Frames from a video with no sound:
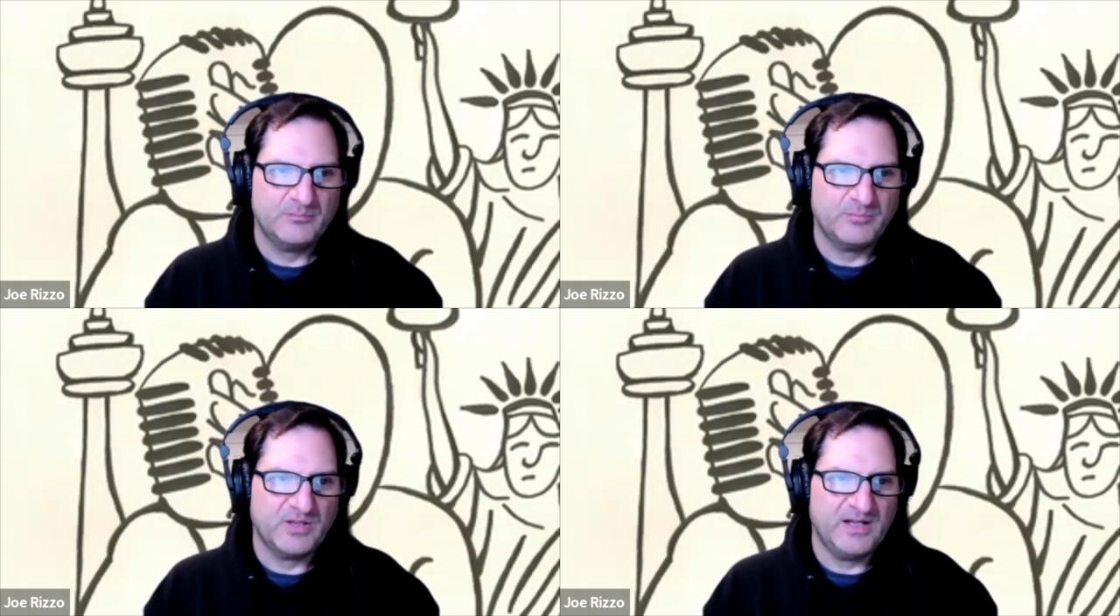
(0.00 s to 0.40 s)

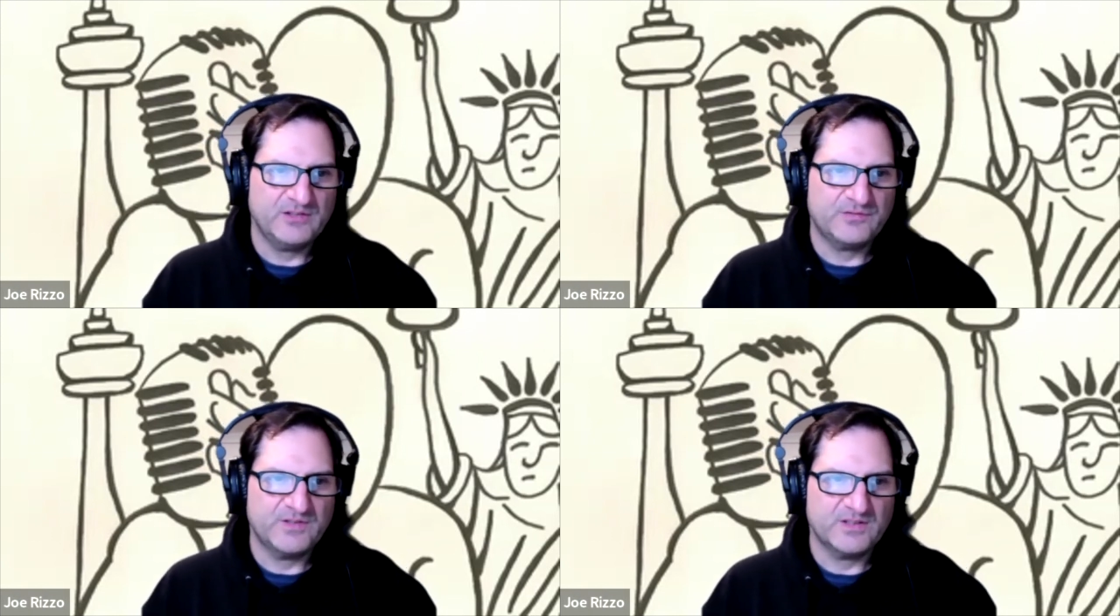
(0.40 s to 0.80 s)

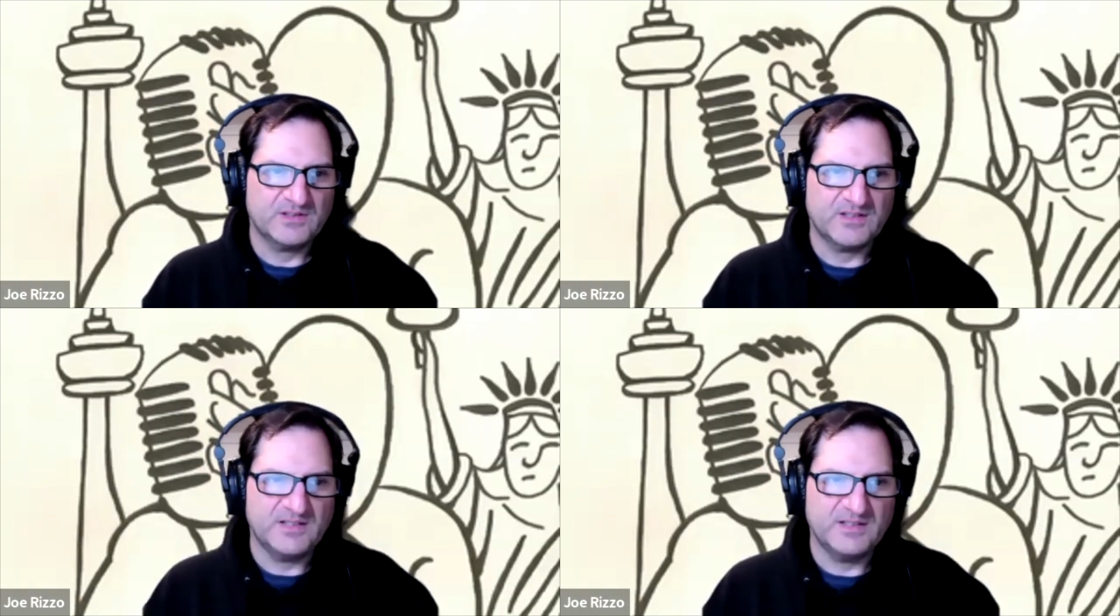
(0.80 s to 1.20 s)
Blanchfield
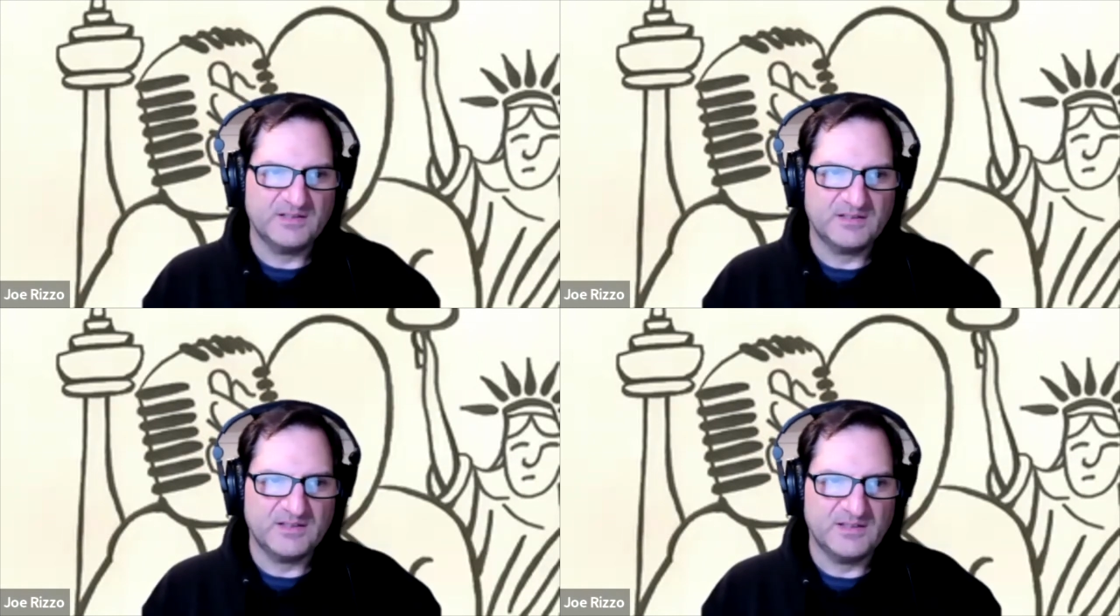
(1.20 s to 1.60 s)
in
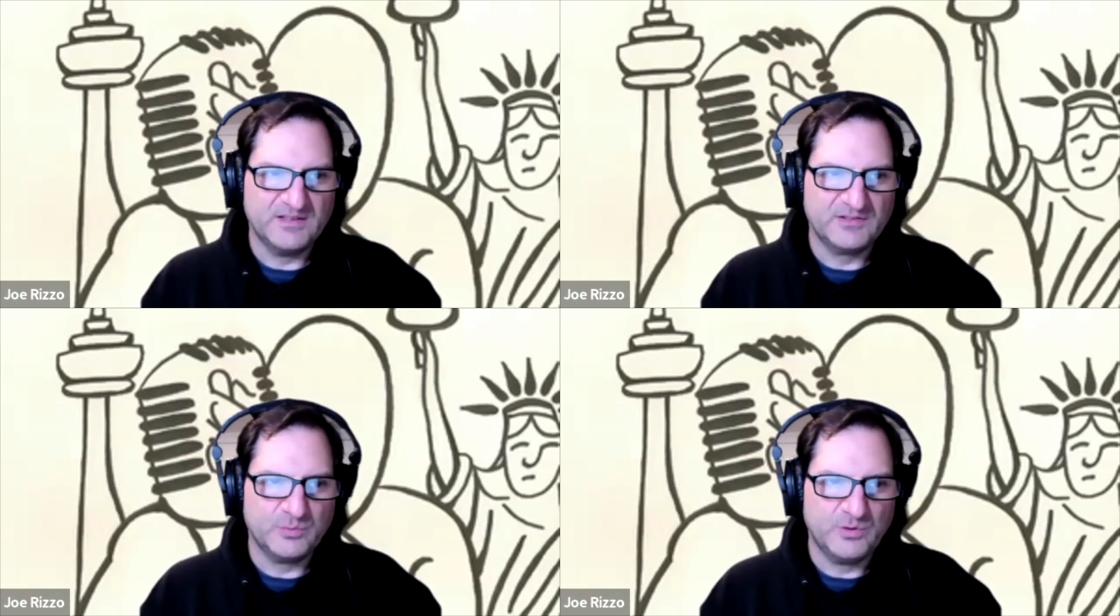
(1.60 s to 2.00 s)

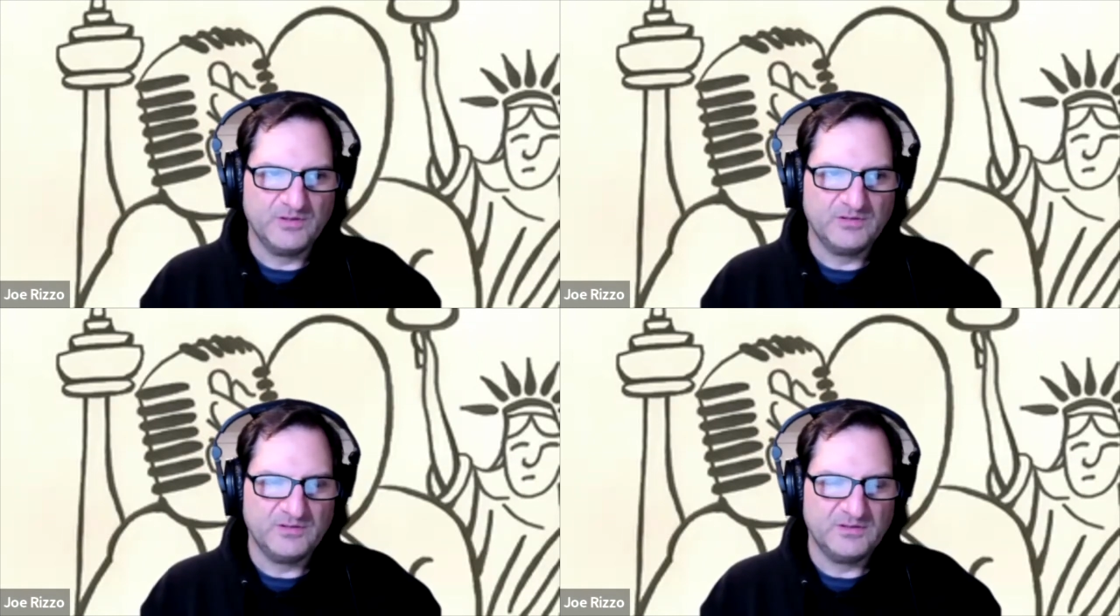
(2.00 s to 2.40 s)
this
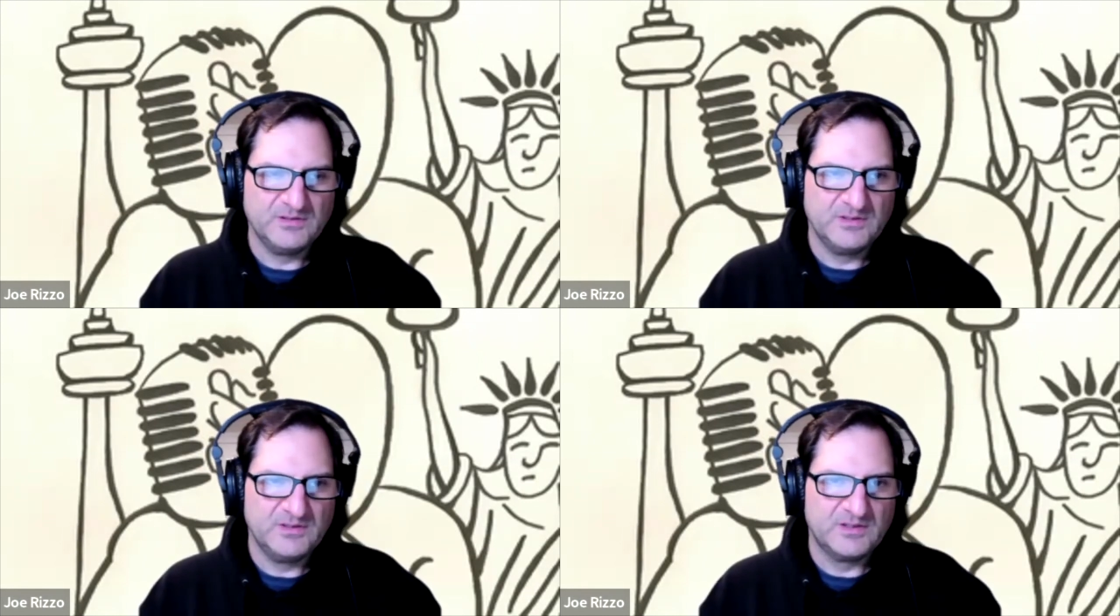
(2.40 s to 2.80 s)
one.
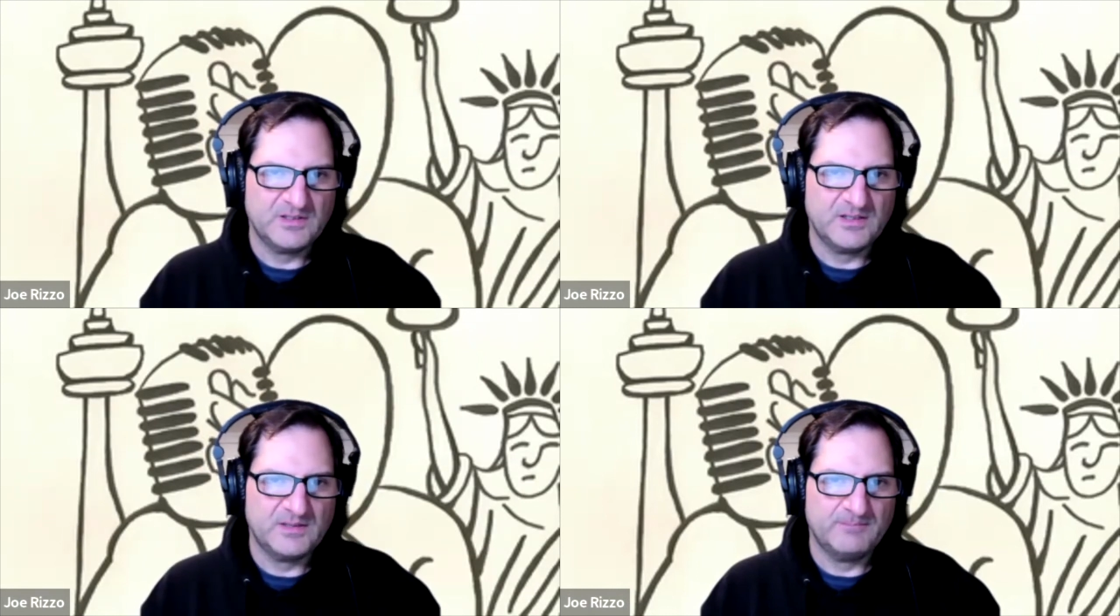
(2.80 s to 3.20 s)

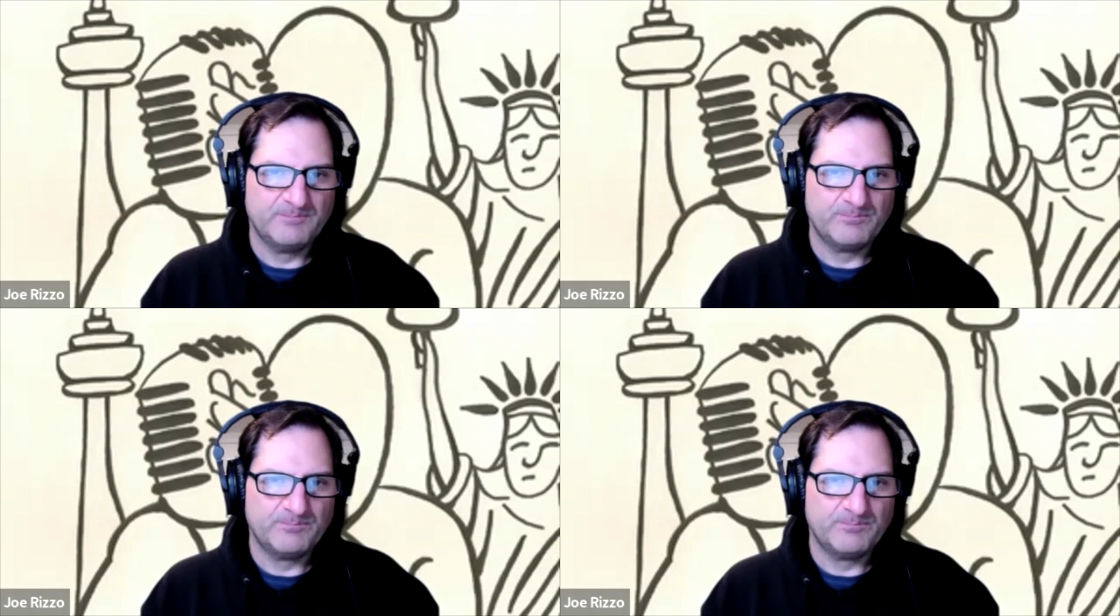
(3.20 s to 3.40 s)
And